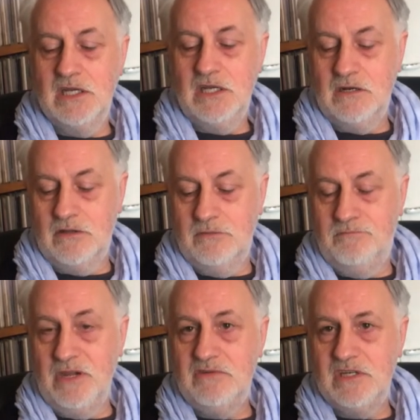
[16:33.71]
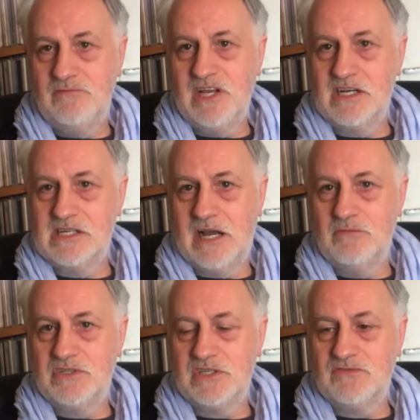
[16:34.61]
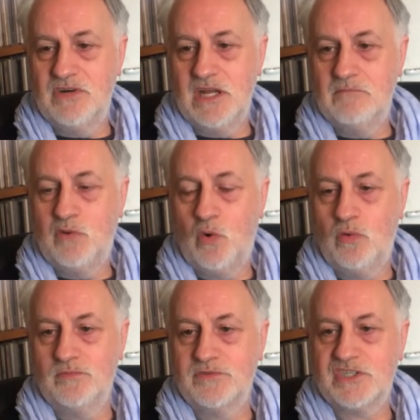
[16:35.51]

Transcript: the beauty of the English language is really important.